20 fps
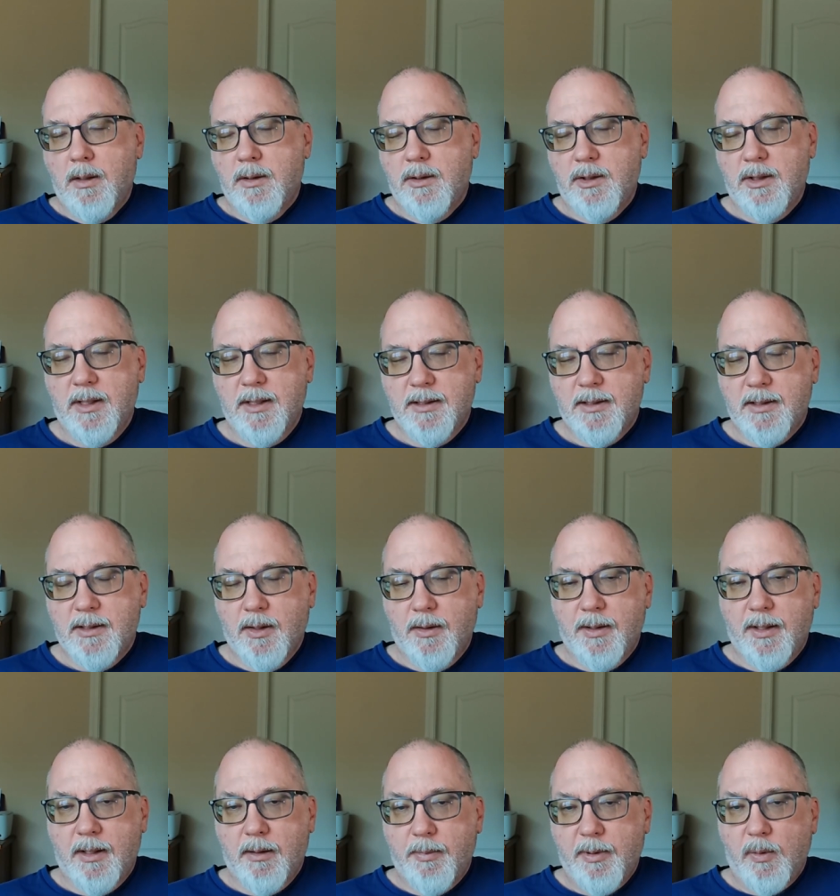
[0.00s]
just so
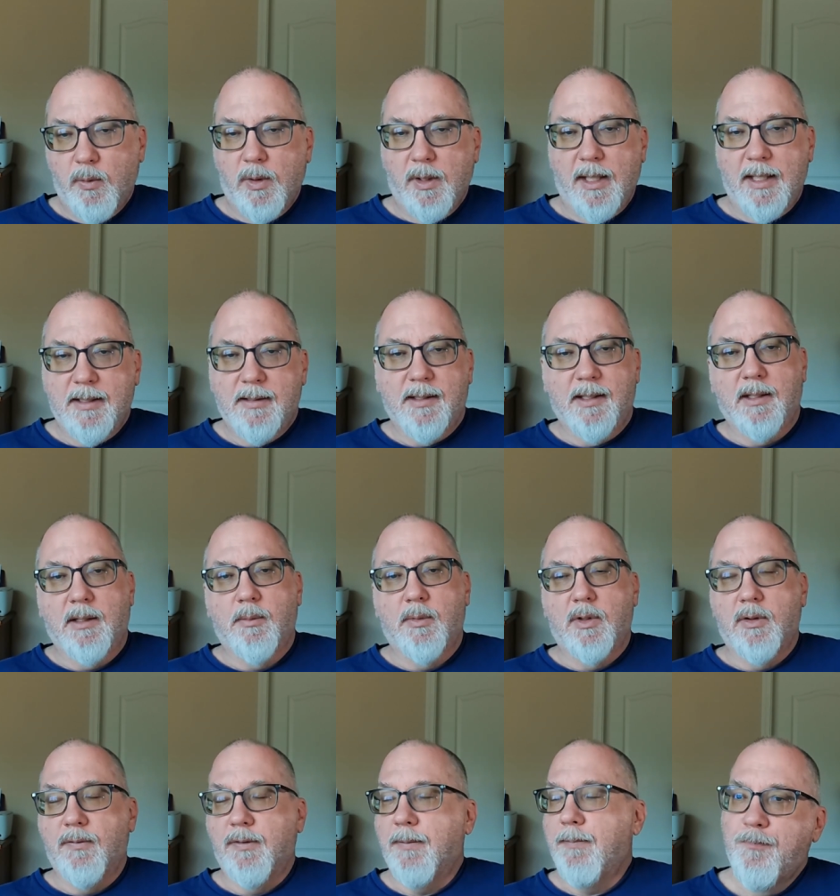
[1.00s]
that'll be one less thing to
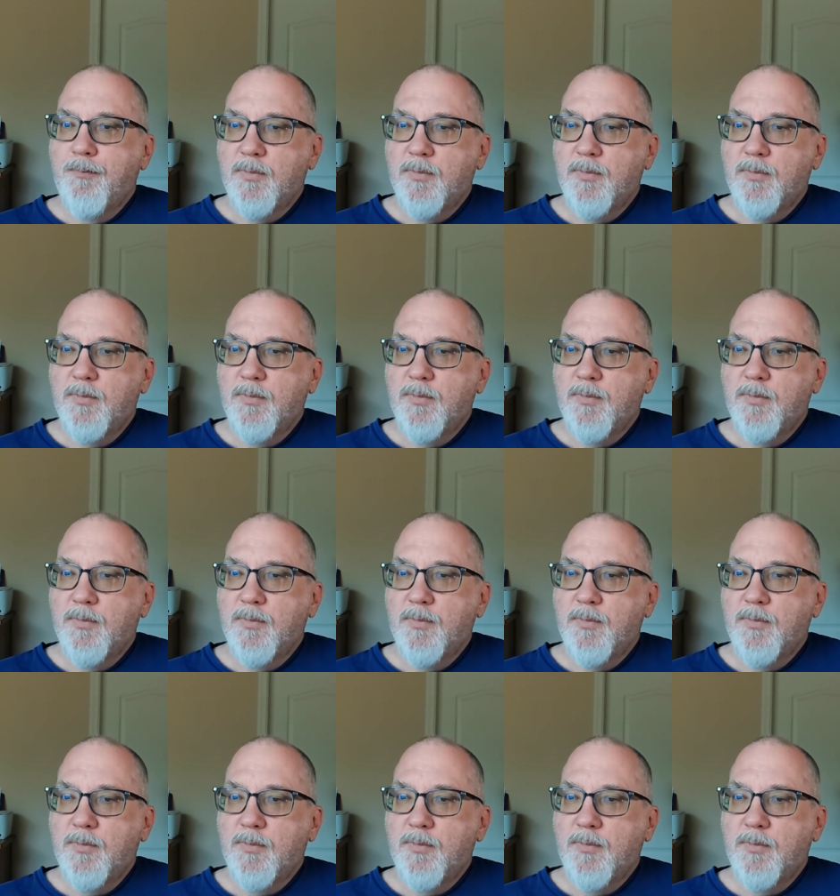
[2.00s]
move.